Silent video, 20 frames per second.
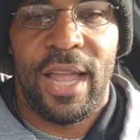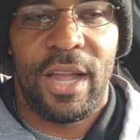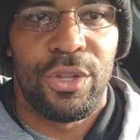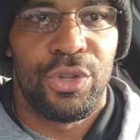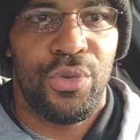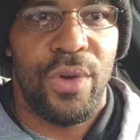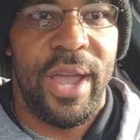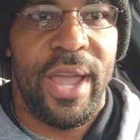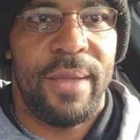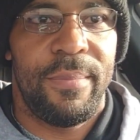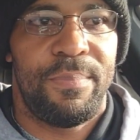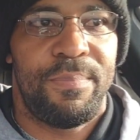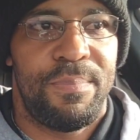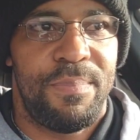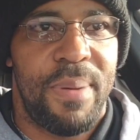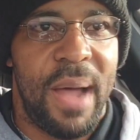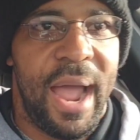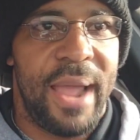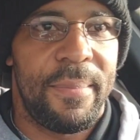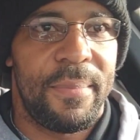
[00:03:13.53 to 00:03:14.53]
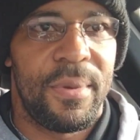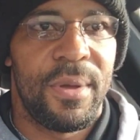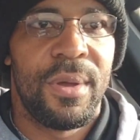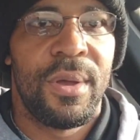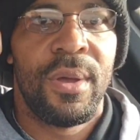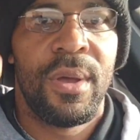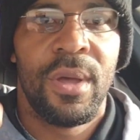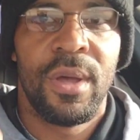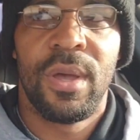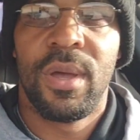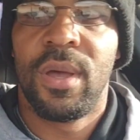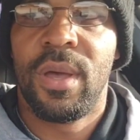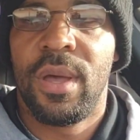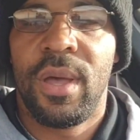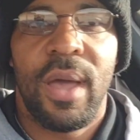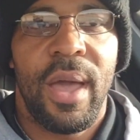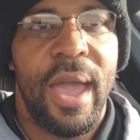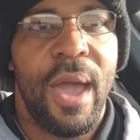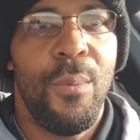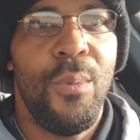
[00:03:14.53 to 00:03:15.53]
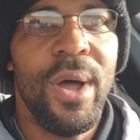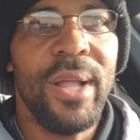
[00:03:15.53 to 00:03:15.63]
Like a drain pipe. And